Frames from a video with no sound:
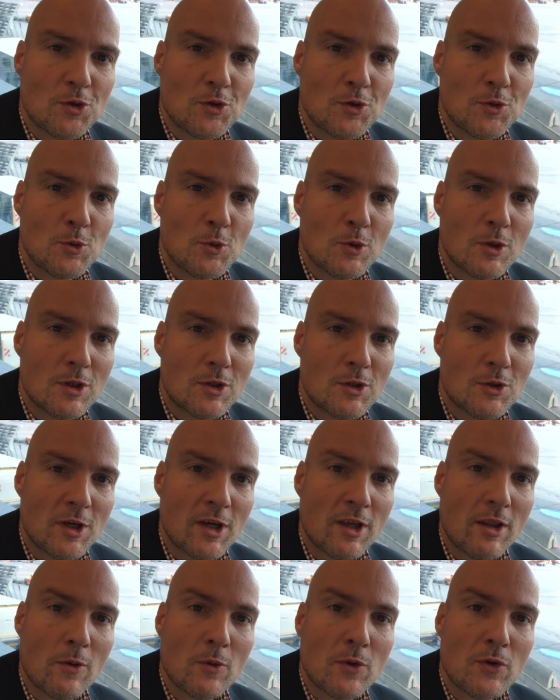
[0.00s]
do
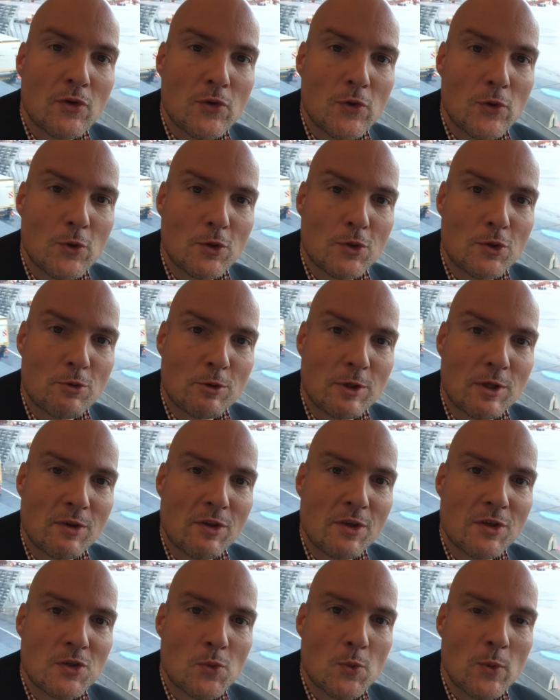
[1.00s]
together with you during
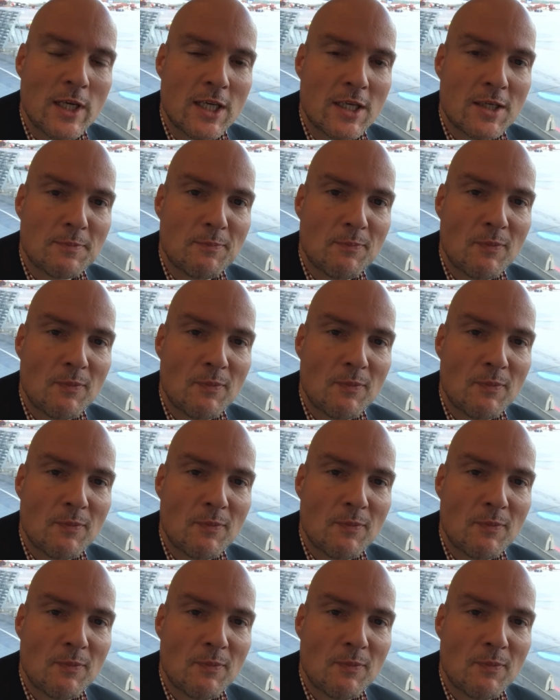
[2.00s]
this week.